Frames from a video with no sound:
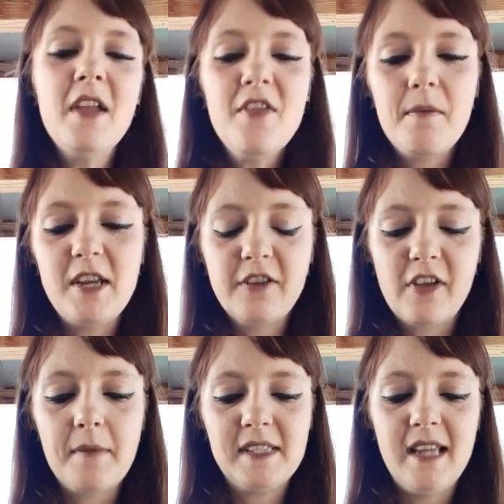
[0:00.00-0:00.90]
The Page of
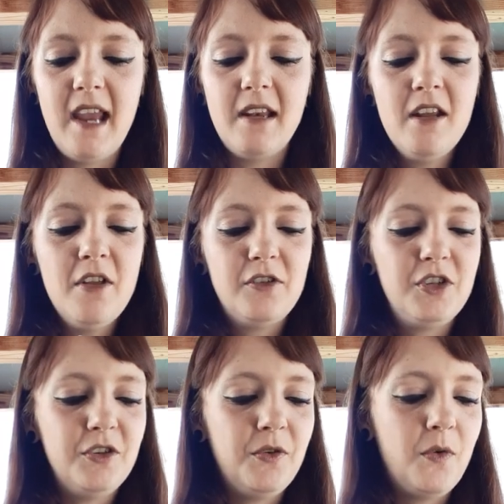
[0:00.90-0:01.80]
Cups saying
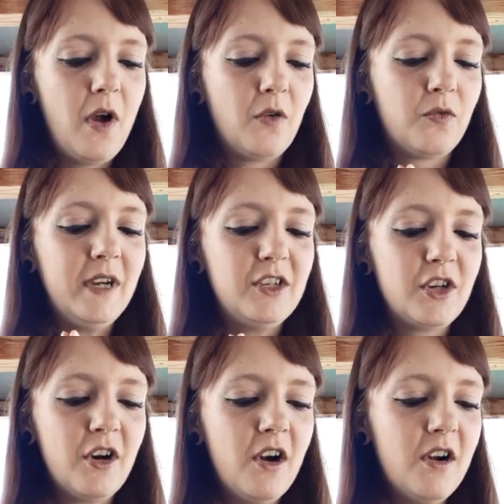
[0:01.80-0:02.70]
to
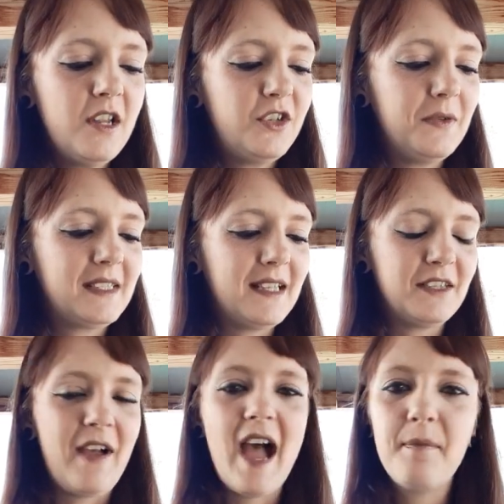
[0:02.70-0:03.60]
return to a sense
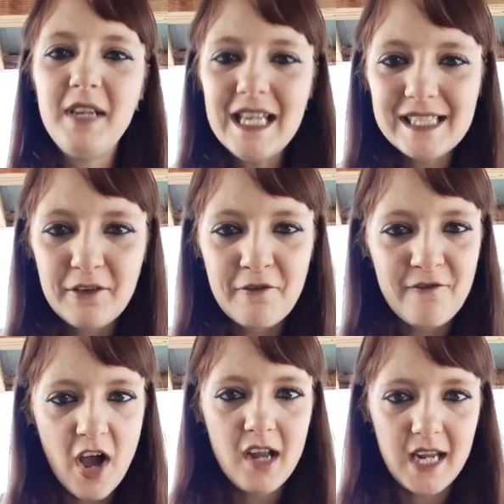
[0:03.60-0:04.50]
of happiness and
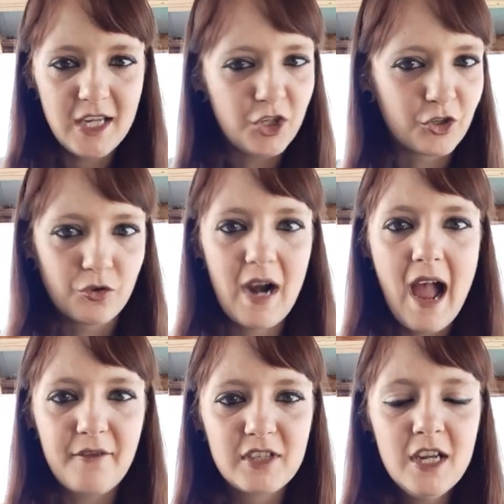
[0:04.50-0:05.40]
fun in your
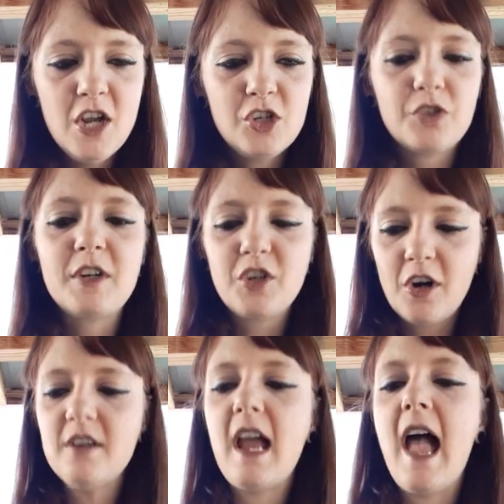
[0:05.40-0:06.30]
craft, to
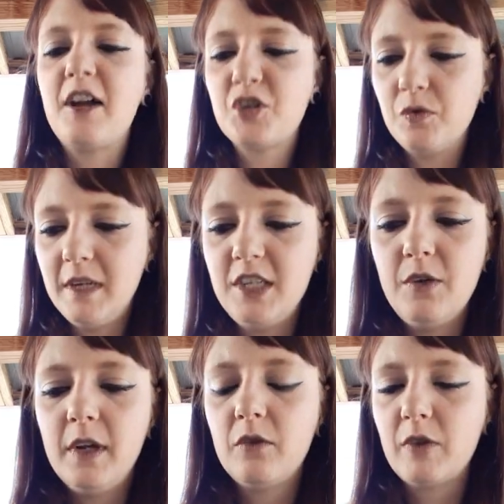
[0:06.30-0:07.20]
return to actually
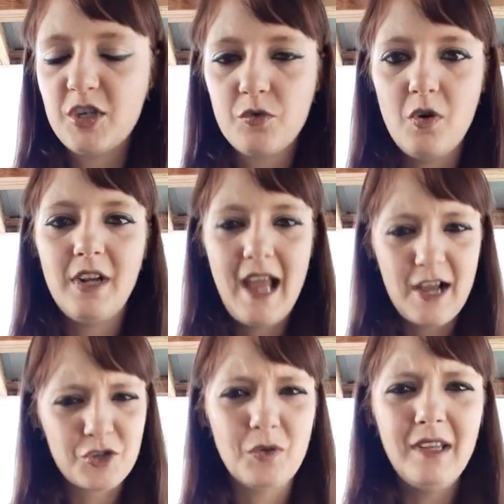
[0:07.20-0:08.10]
doing ritual and
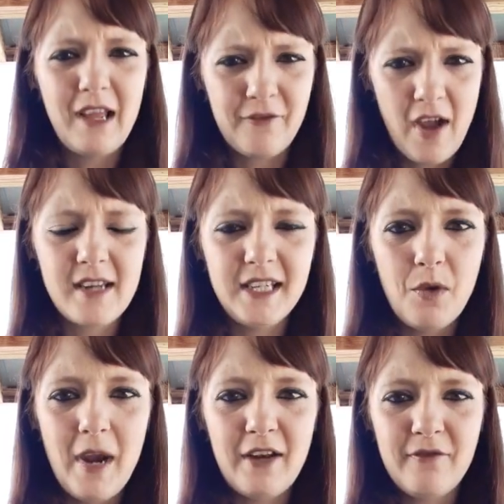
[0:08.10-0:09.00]
actually like finding a
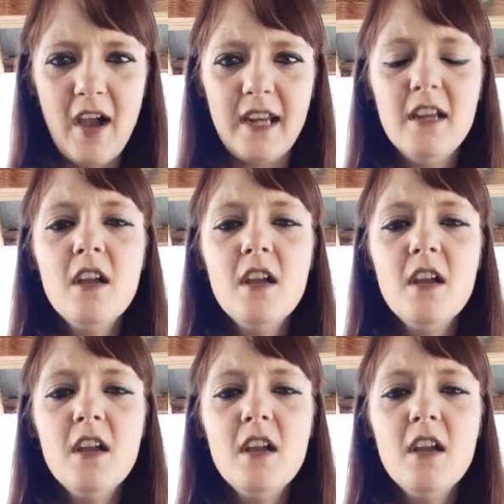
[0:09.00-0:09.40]
way to find